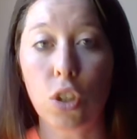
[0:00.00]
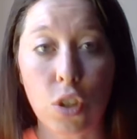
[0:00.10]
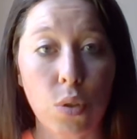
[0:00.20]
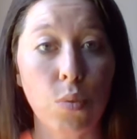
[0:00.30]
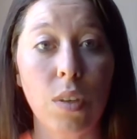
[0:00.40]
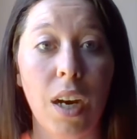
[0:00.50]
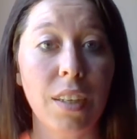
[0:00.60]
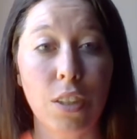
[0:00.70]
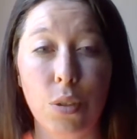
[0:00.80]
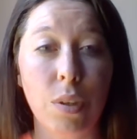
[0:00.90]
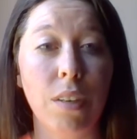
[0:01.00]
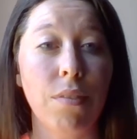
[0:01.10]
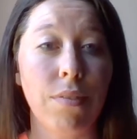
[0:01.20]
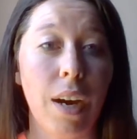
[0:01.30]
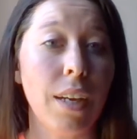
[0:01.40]
Do not do it.
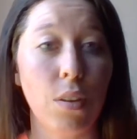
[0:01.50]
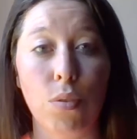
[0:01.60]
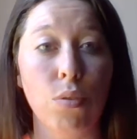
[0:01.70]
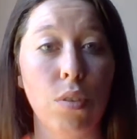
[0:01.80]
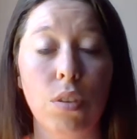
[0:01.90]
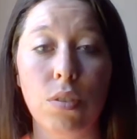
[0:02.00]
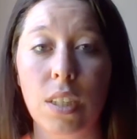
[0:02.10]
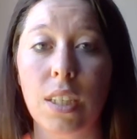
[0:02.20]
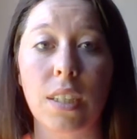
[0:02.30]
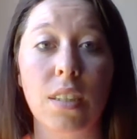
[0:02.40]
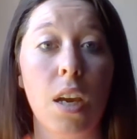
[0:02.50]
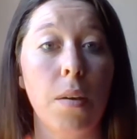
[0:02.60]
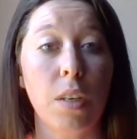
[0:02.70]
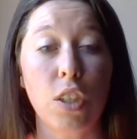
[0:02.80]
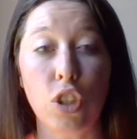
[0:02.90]
Fight through those things
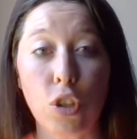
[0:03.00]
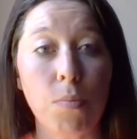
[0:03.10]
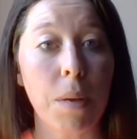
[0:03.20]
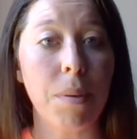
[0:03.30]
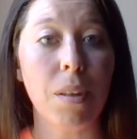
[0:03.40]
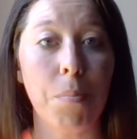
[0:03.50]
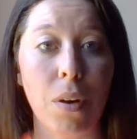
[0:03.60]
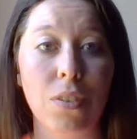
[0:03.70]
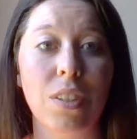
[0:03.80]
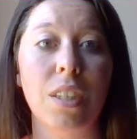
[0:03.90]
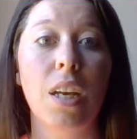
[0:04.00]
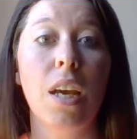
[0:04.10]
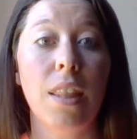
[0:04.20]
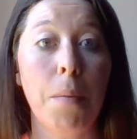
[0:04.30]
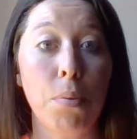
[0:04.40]
because you may be the person
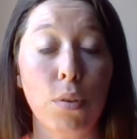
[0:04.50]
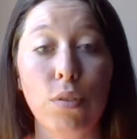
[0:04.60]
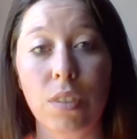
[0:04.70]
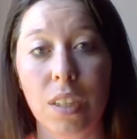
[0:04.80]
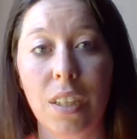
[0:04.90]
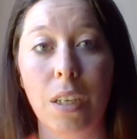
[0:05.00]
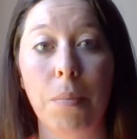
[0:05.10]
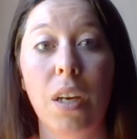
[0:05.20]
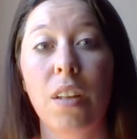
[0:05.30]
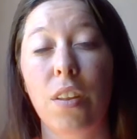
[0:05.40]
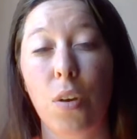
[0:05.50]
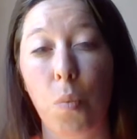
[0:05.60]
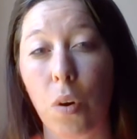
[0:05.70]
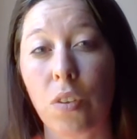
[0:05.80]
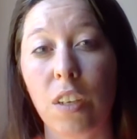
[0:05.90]
that proves to them that they're
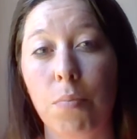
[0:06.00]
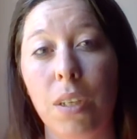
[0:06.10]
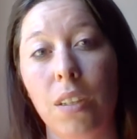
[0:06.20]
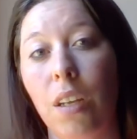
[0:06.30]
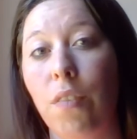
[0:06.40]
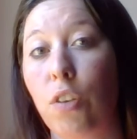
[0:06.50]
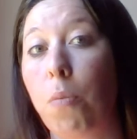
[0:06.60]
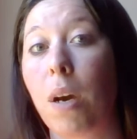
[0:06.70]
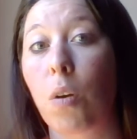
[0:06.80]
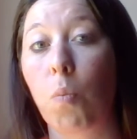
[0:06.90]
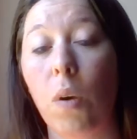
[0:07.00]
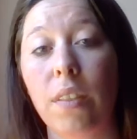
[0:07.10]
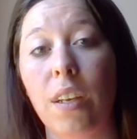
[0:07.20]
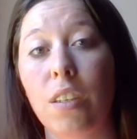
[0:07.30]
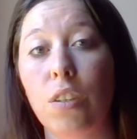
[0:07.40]
worthy of being loved no matter
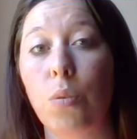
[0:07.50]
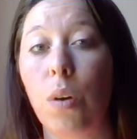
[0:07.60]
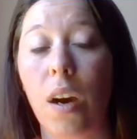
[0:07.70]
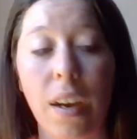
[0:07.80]
what they do.